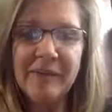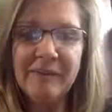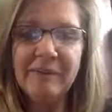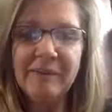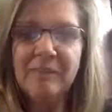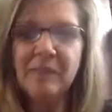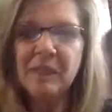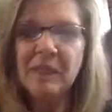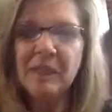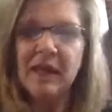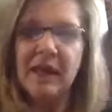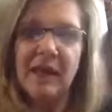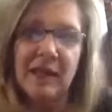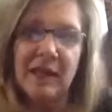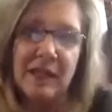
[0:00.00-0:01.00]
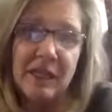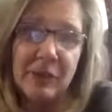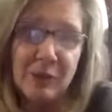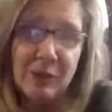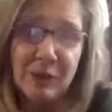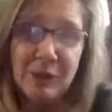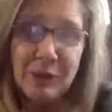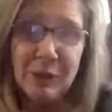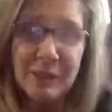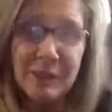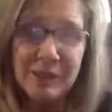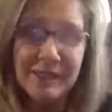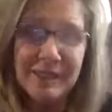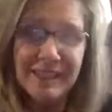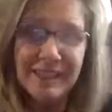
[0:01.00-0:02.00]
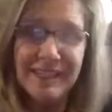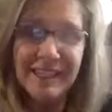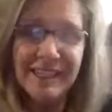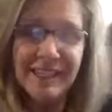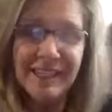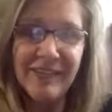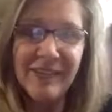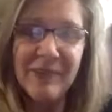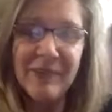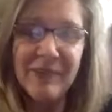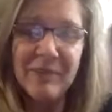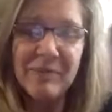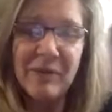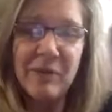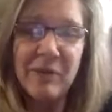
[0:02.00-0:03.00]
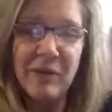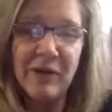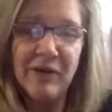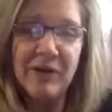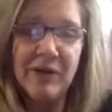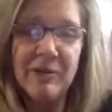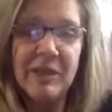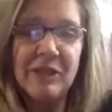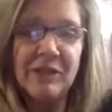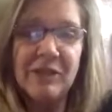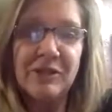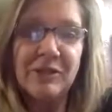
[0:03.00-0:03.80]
be an intro to our business and give you a little bit more information.